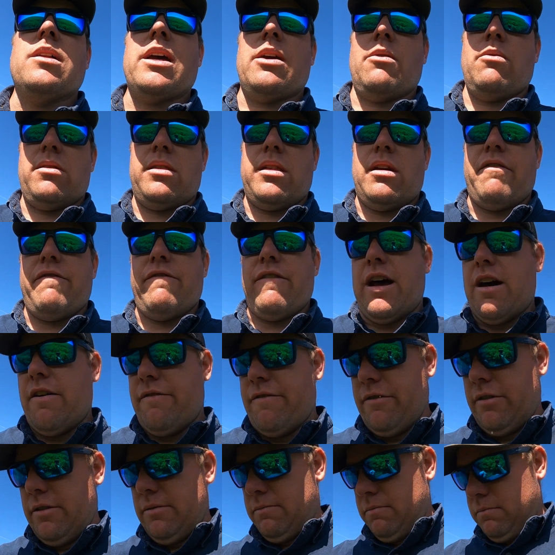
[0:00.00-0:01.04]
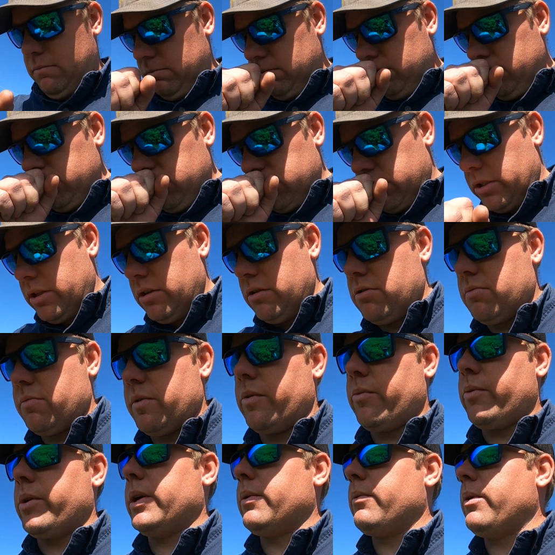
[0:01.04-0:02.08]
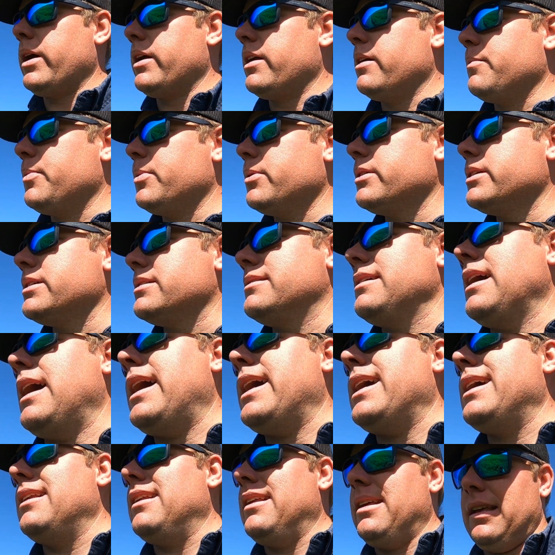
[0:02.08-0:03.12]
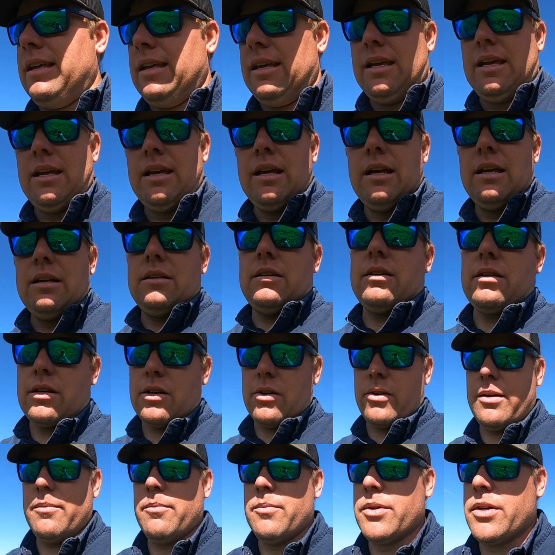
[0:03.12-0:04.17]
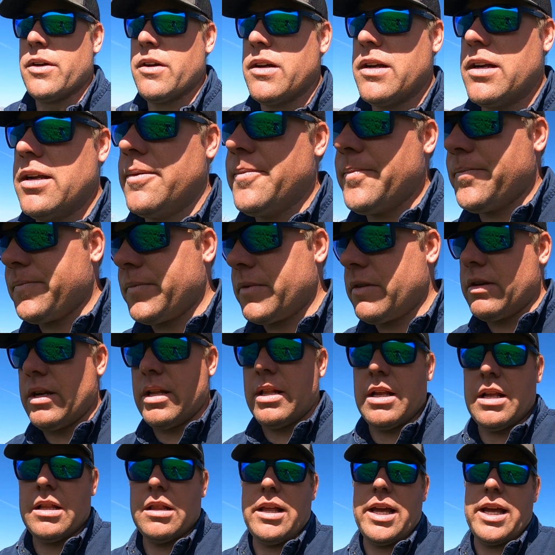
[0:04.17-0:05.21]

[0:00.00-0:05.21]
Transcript: like with alfalfa, excuse me, we run it pretty tight to crimp good. And then